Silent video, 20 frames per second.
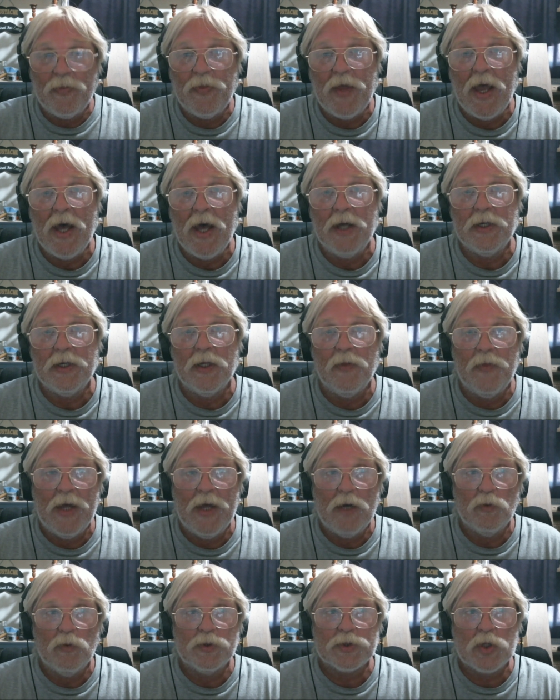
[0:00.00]
that.
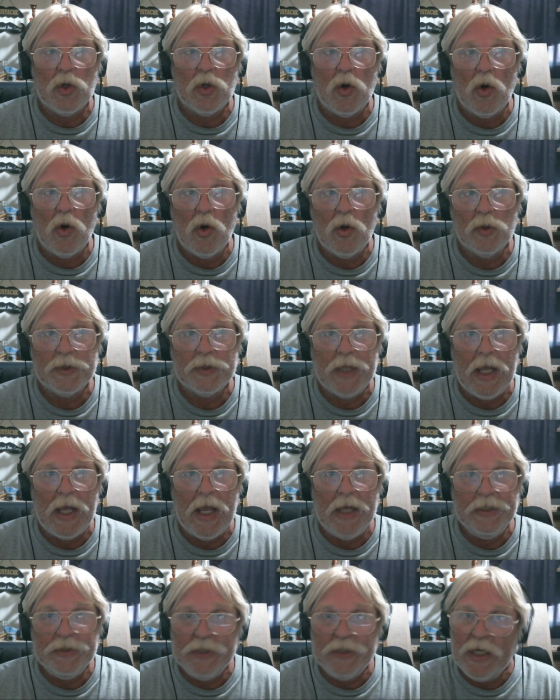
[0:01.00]
That was called
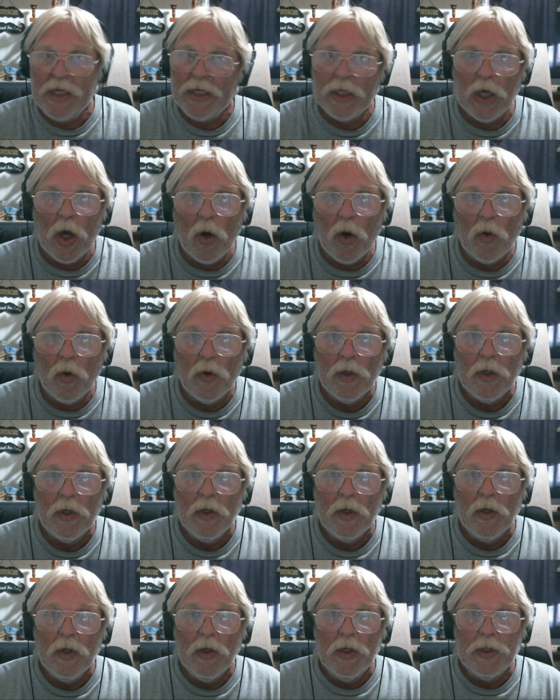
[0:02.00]
a Dingo.
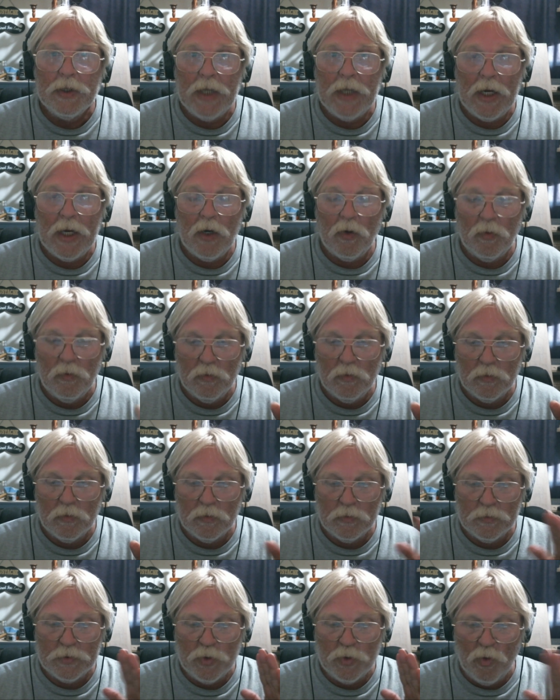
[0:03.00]
Now,
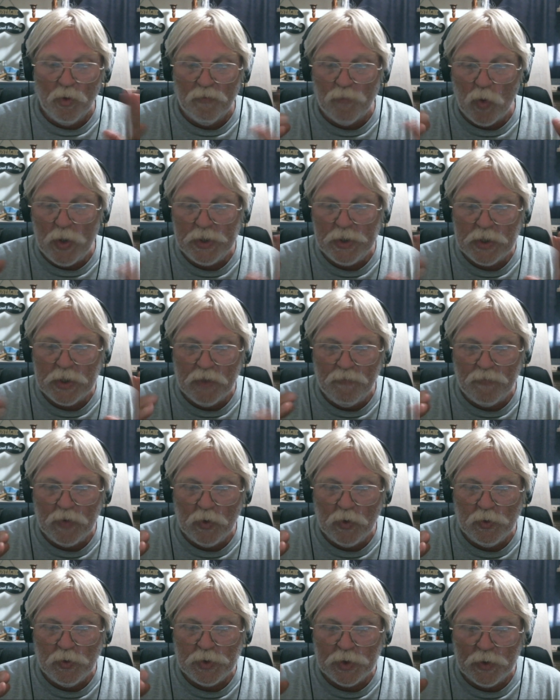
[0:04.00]
to avoid
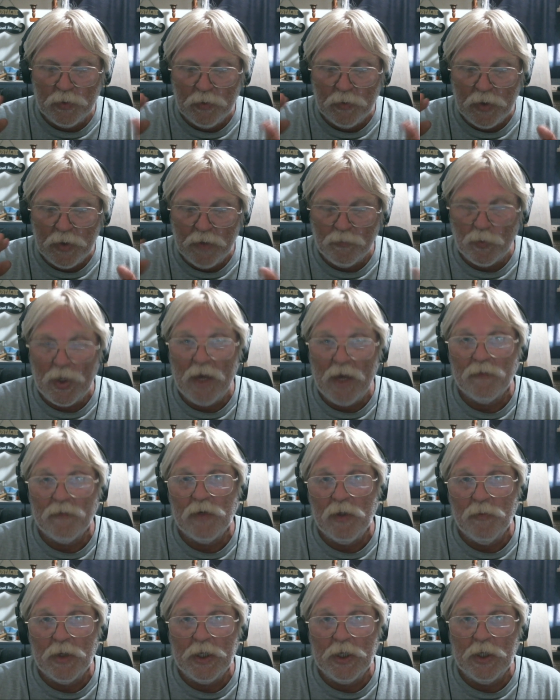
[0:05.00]
confusion, if we have
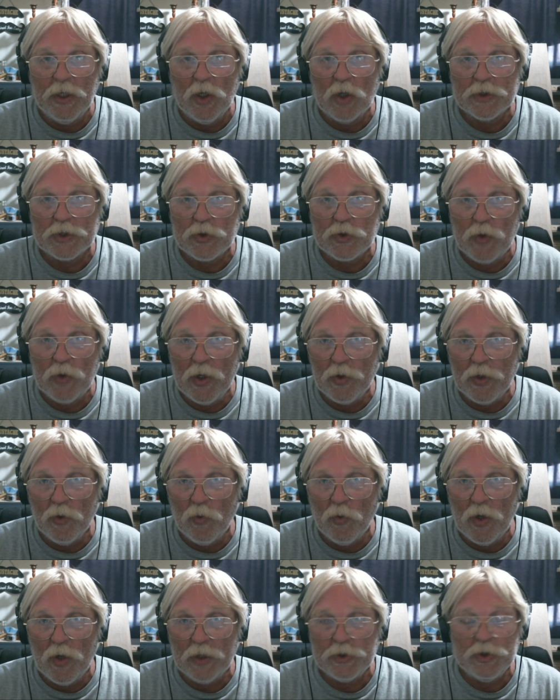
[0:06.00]
anybody in Australia
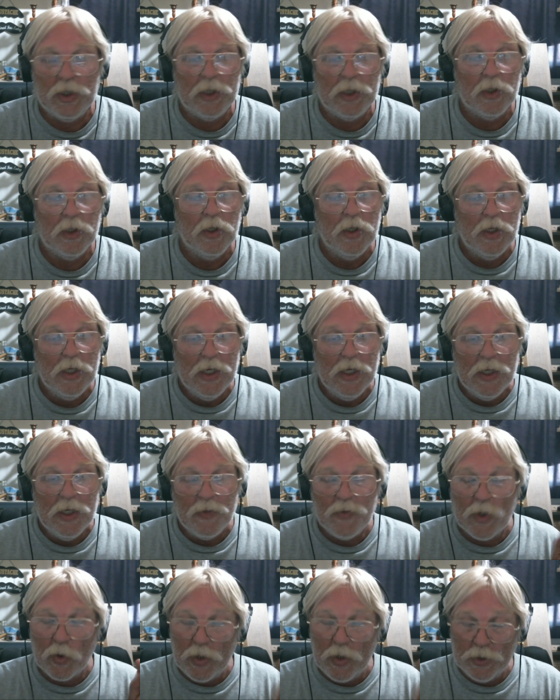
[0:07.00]
watching,
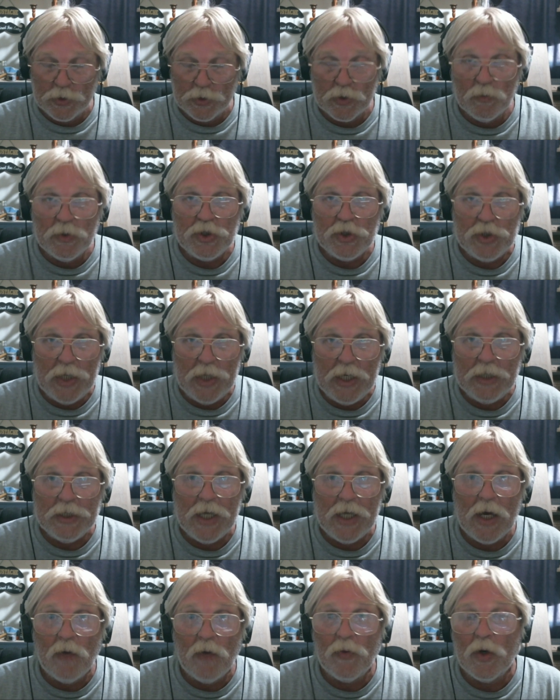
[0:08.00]
there is a machine
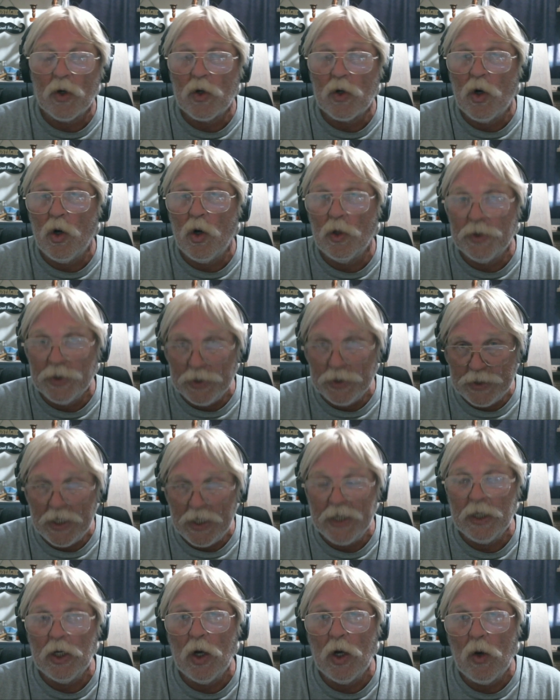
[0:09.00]
down there called the
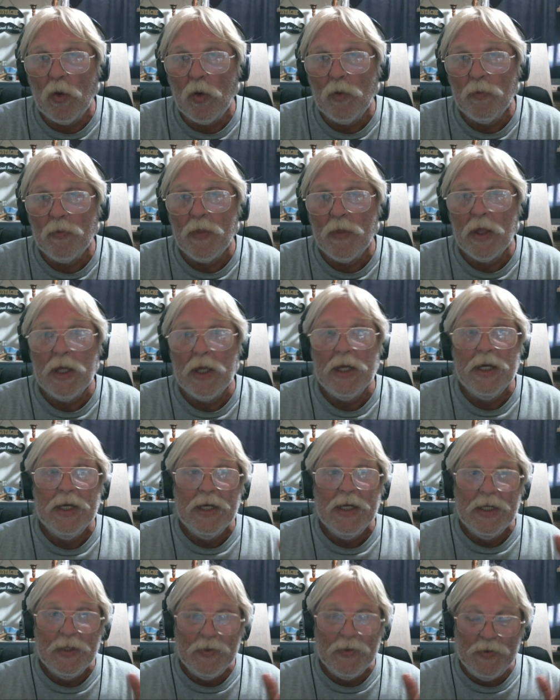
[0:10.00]
Dingo.
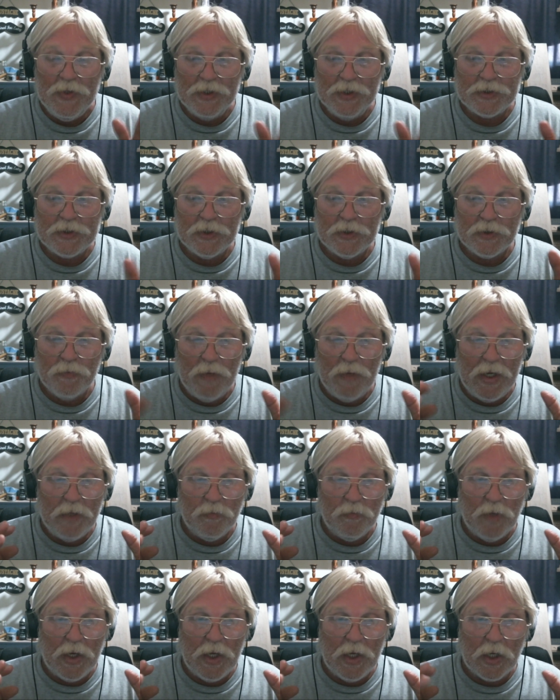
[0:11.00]
This is
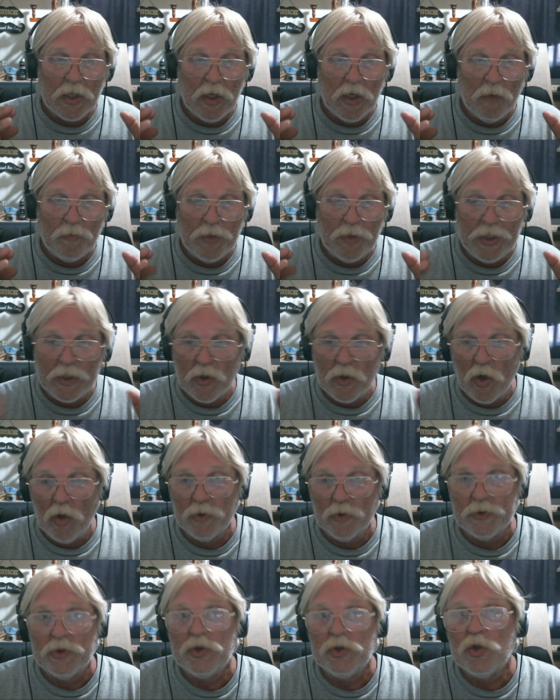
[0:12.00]
made by a company
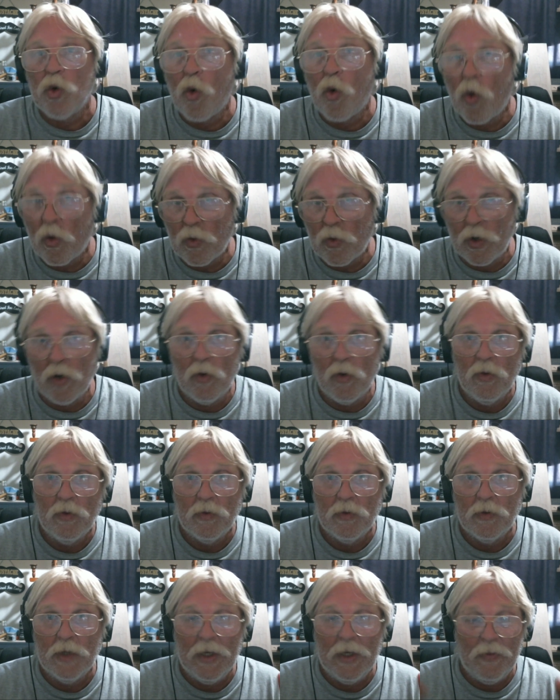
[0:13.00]
called Toro,
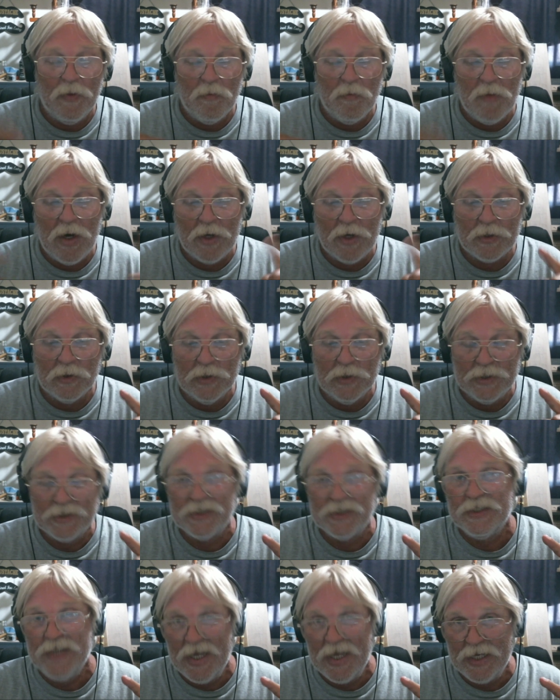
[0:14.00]
and the model
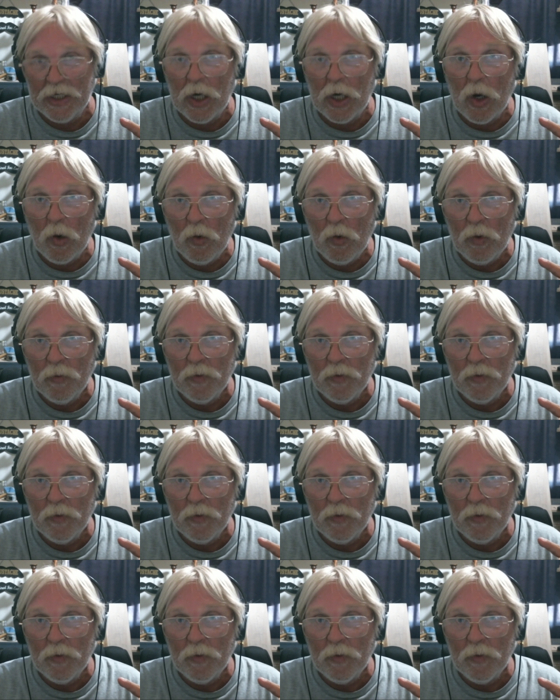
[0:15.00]
is Dingo.